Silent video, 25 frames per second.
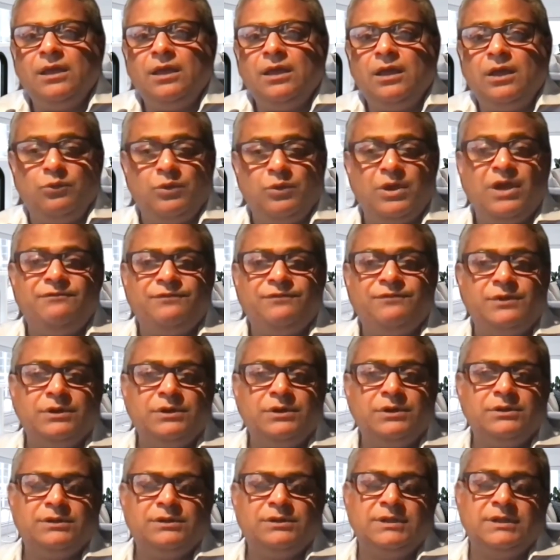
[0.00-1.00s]

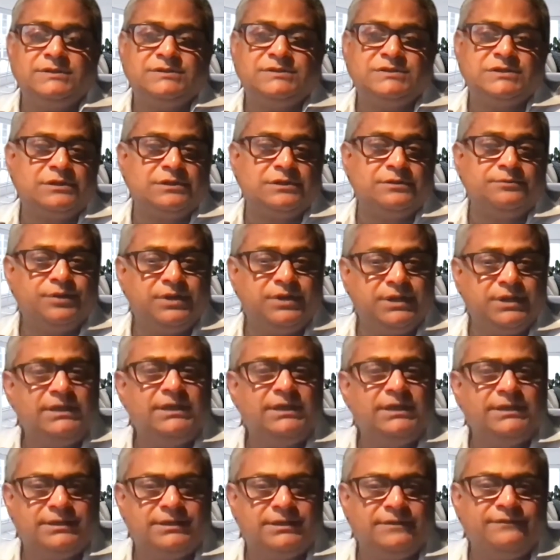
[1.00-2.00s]
However, there's a
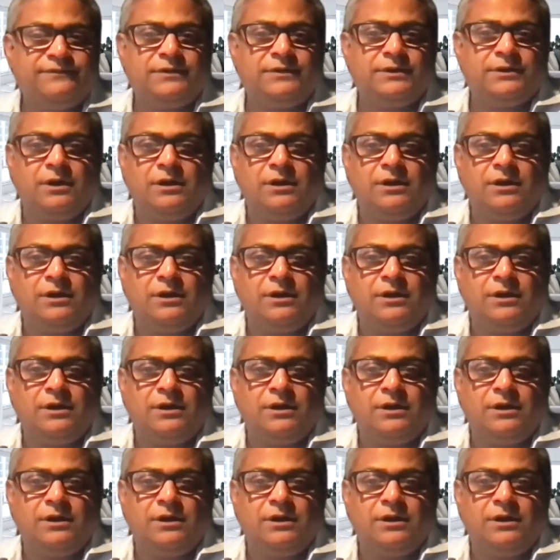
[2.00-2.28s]
completely different